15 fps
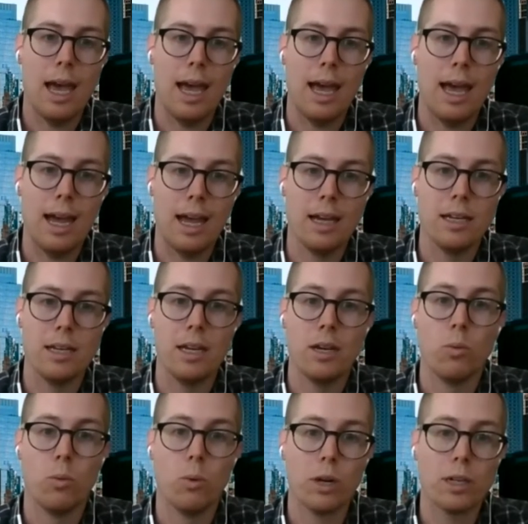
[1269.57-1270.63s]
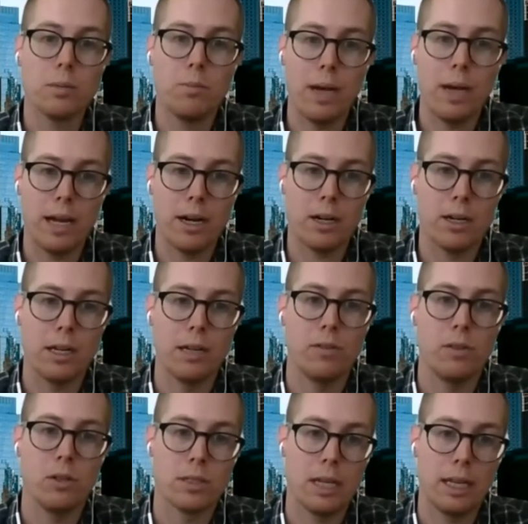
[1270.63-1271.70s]
And it works better if
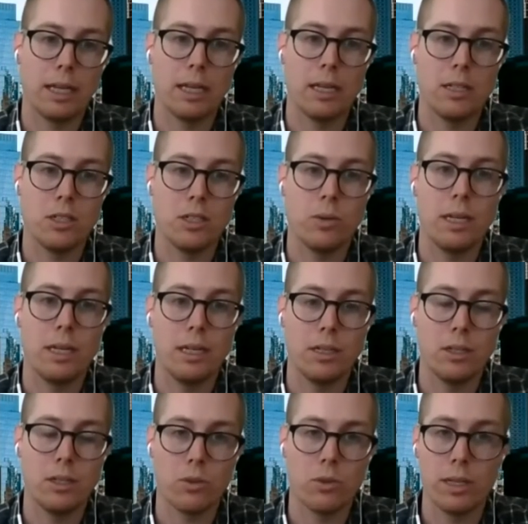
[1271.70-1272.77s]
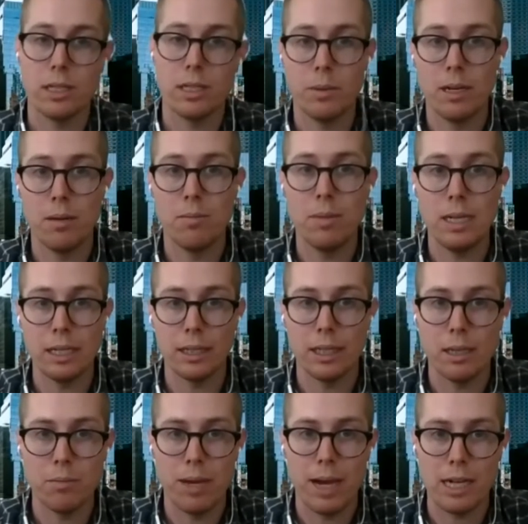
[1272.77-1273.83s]
you're selling into an industry that's been immediately
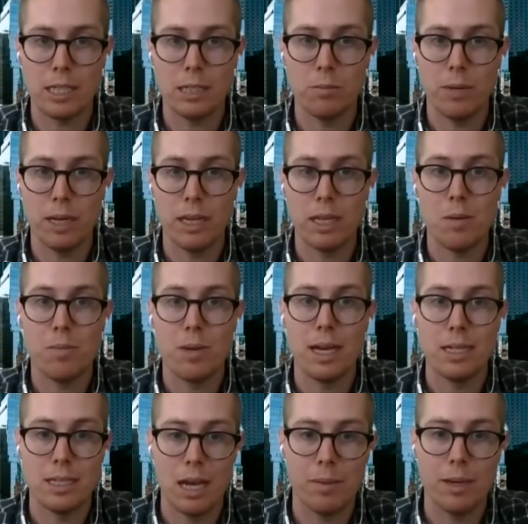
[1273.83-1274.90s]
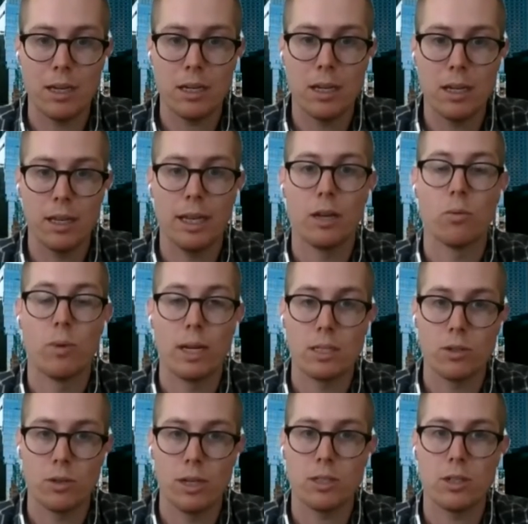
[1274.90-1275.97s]
impacted by the pandemic, like
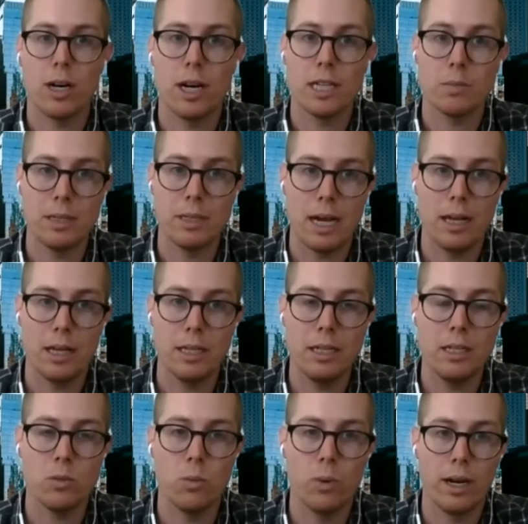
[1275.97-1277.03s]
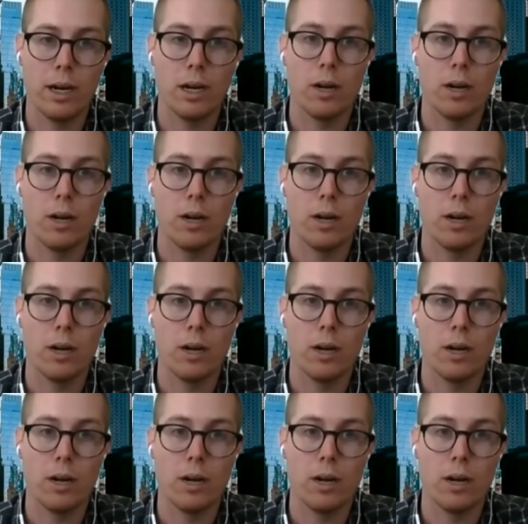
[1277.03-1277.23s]
restaurants or hospitality, where